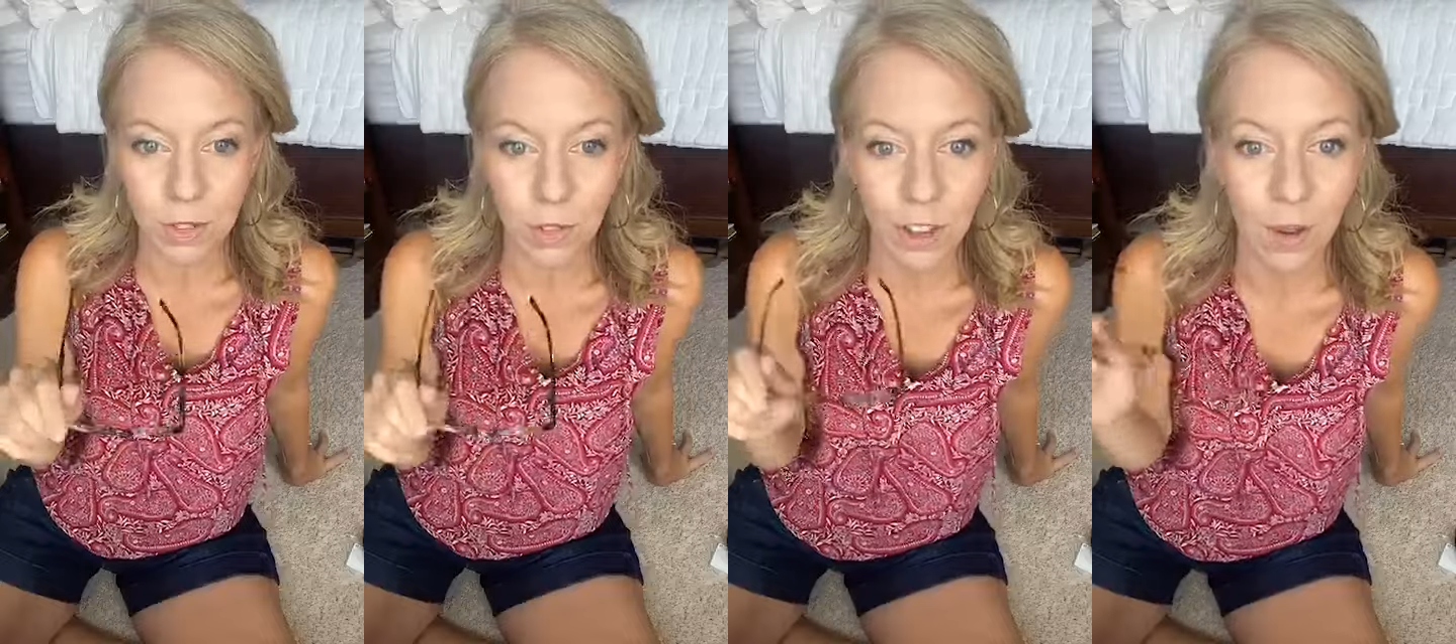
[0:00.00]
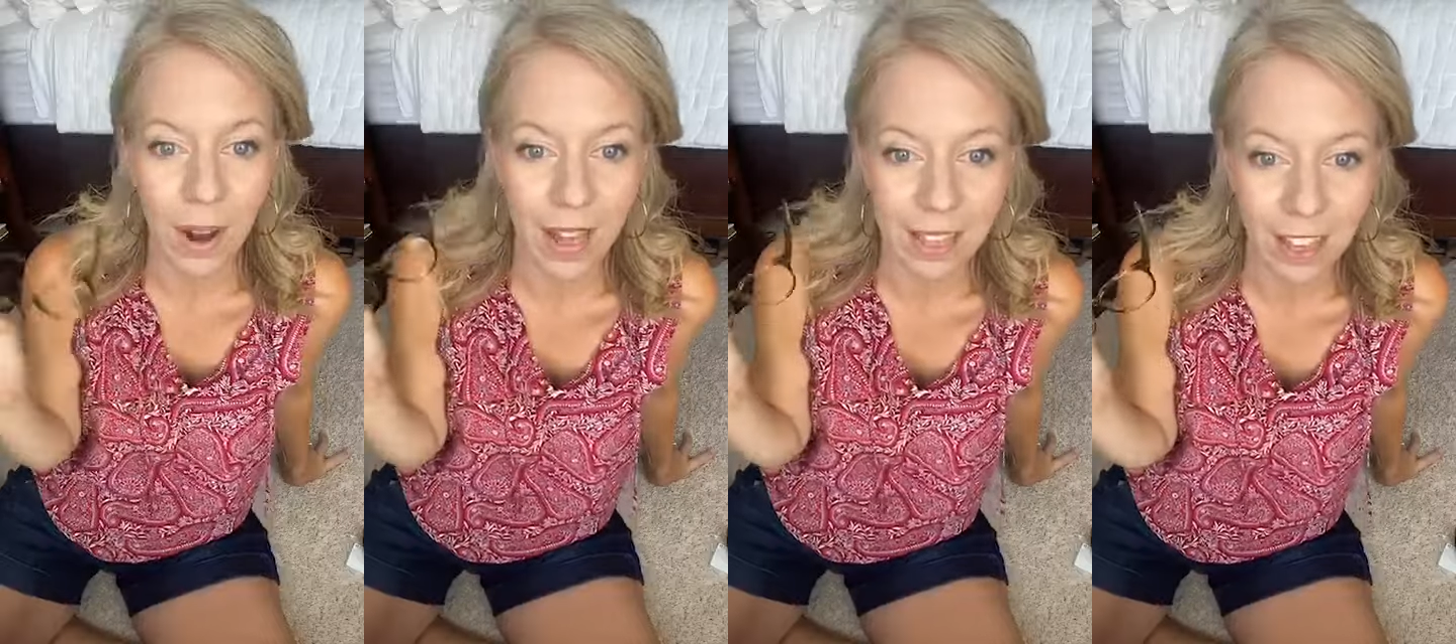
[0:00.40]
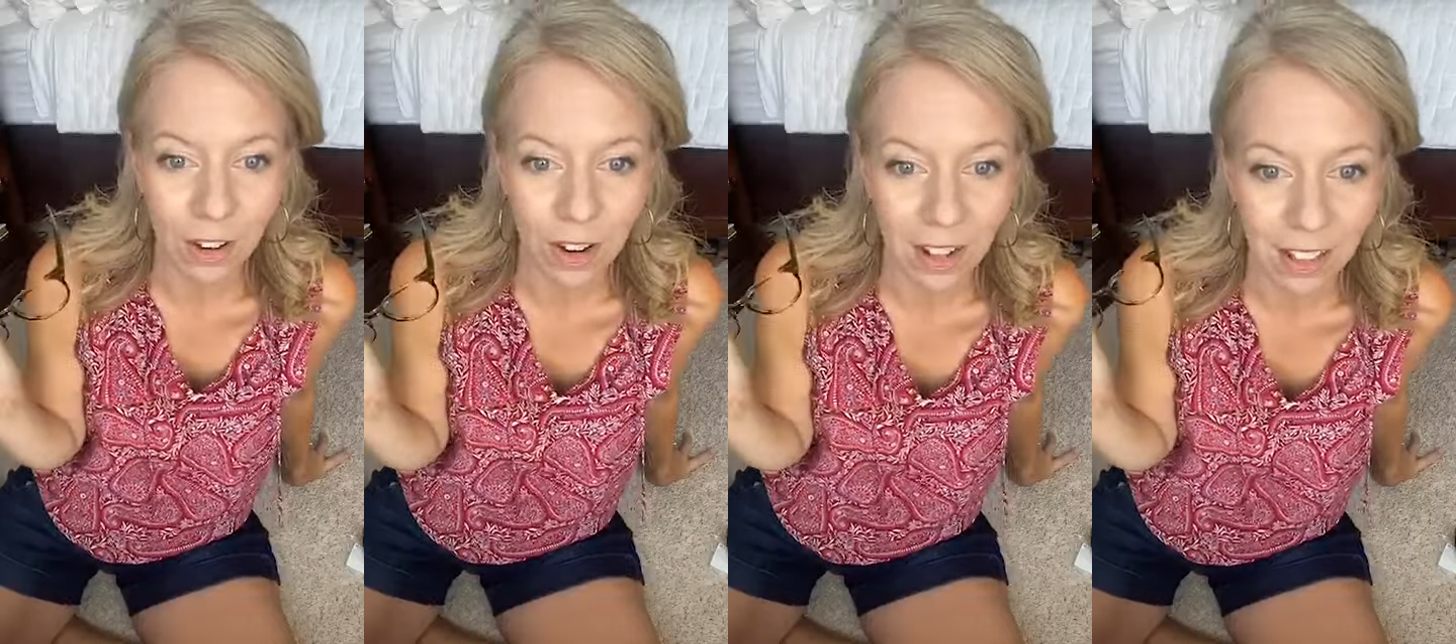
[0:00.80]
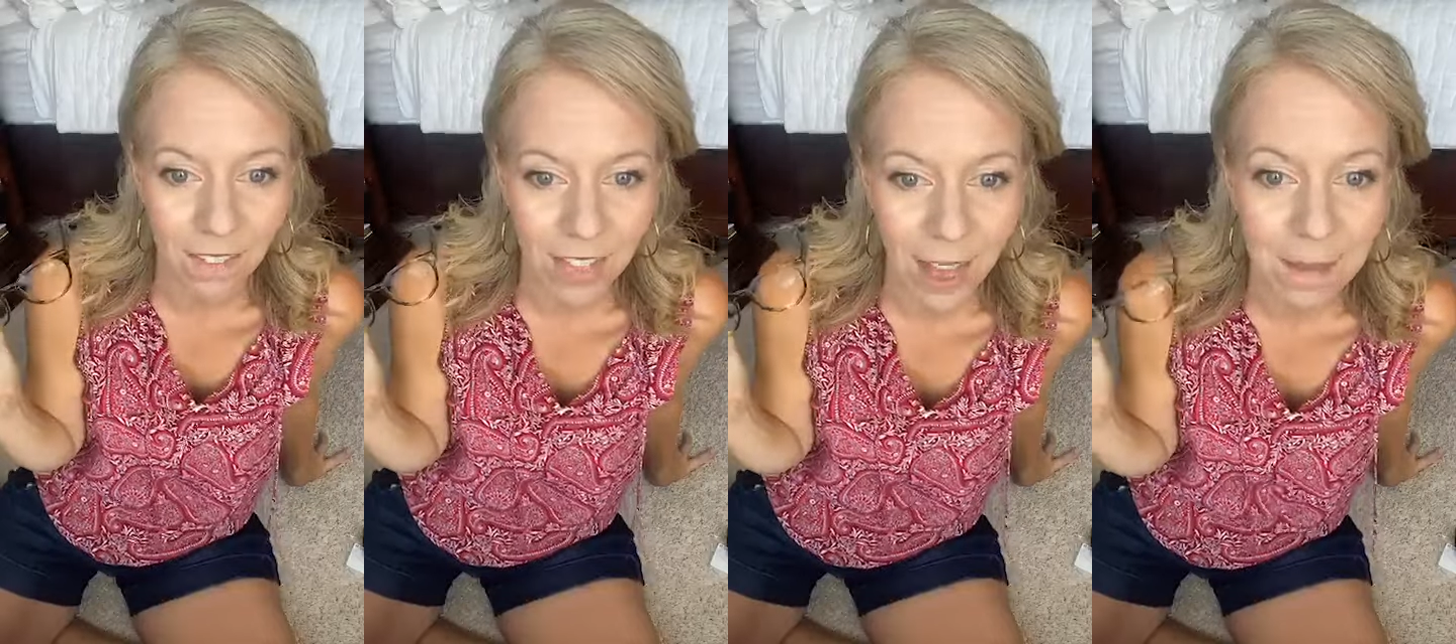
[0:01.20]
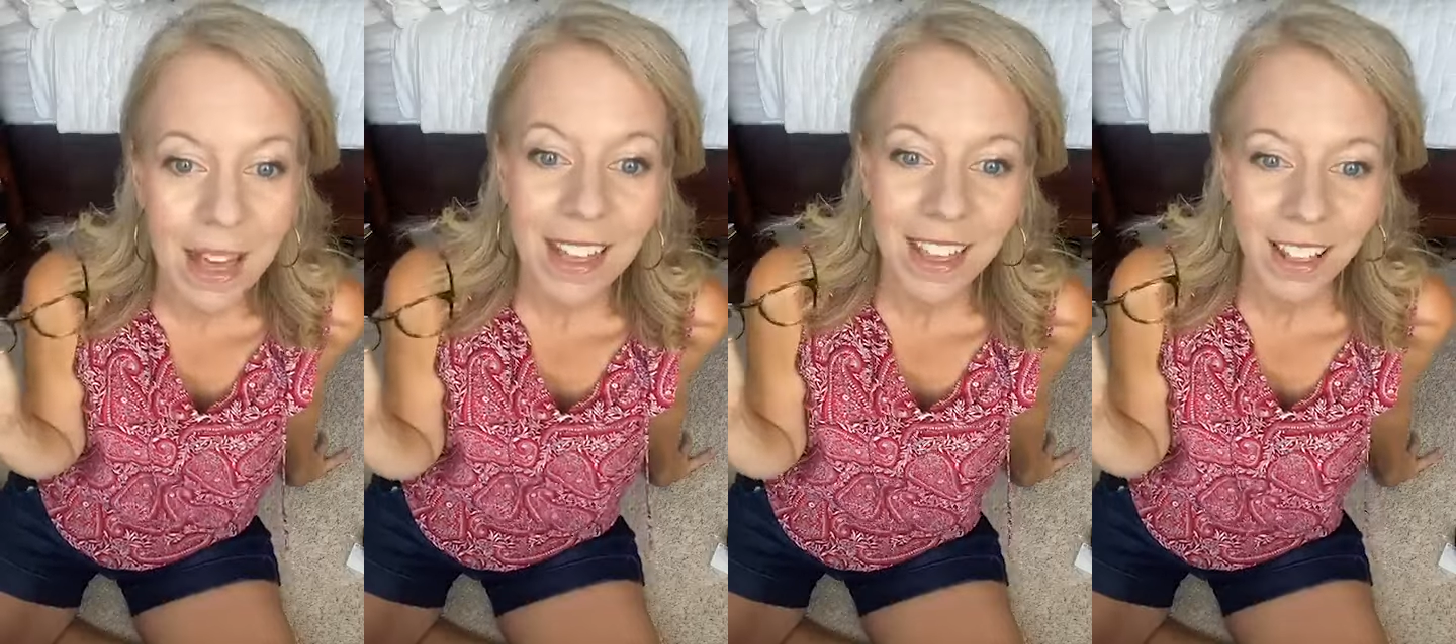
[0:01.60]
for you, and I think you're gonna love them.
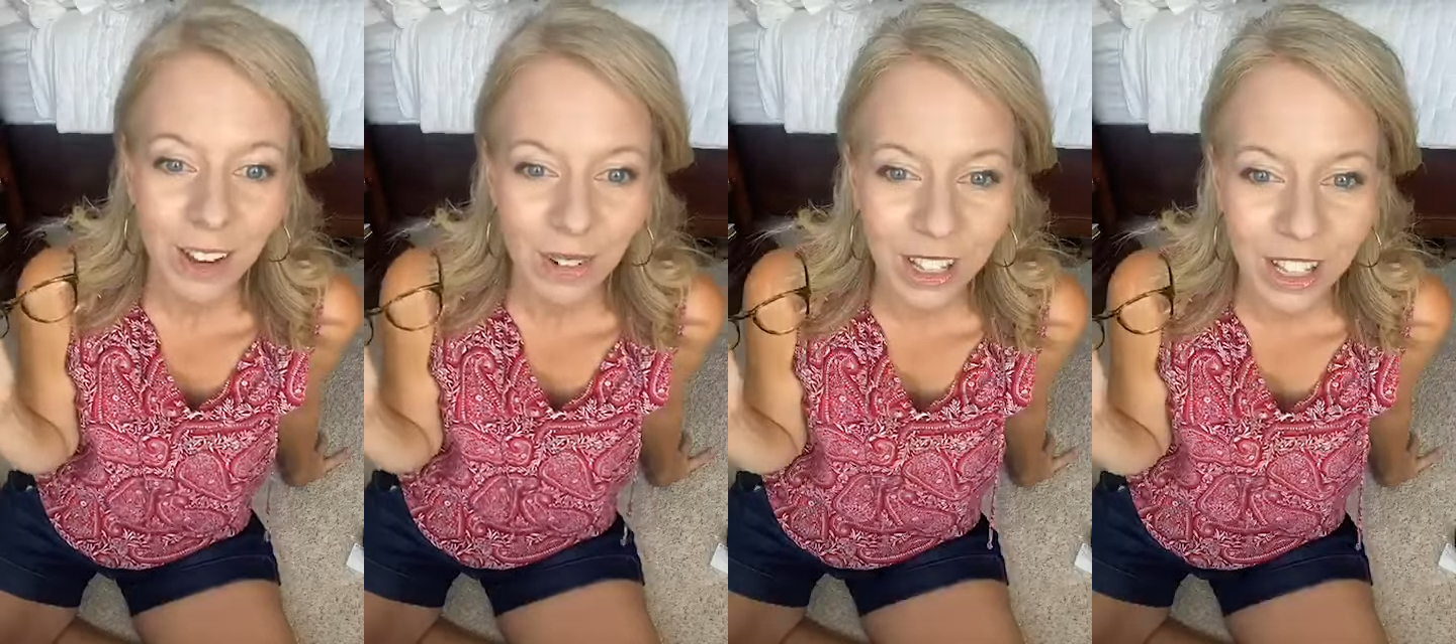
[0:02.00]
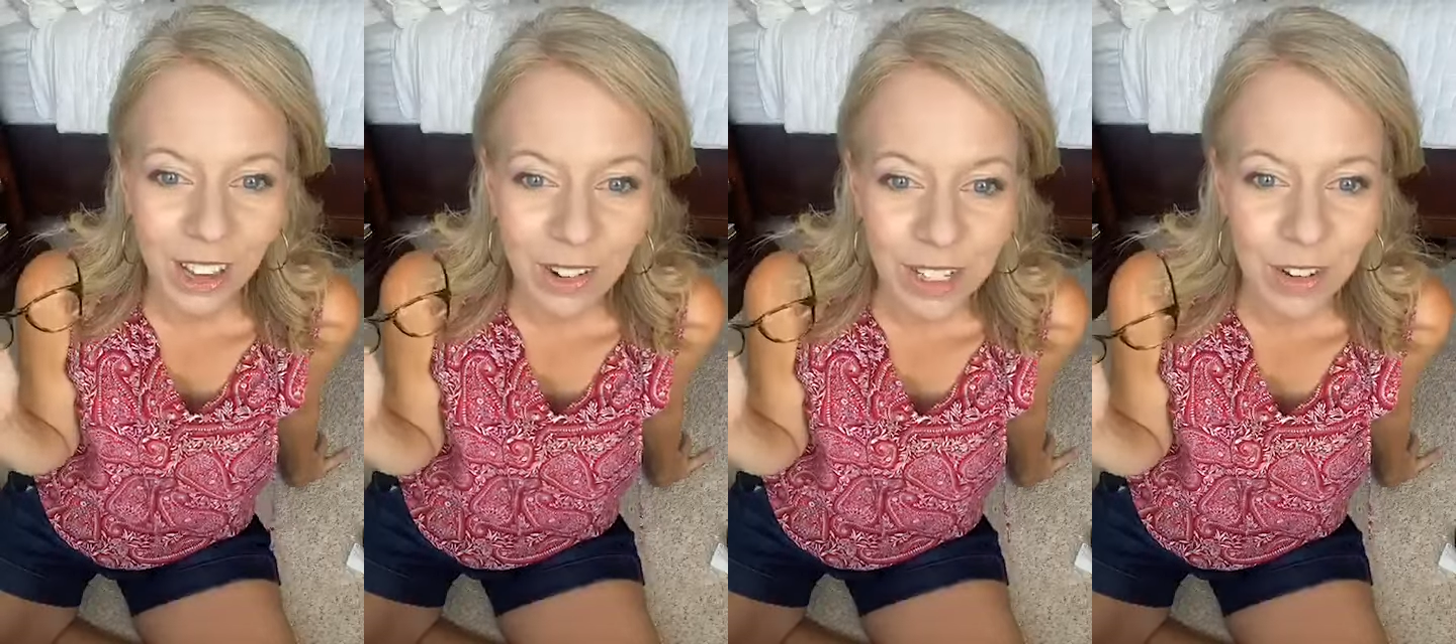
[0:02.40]
They look really cute.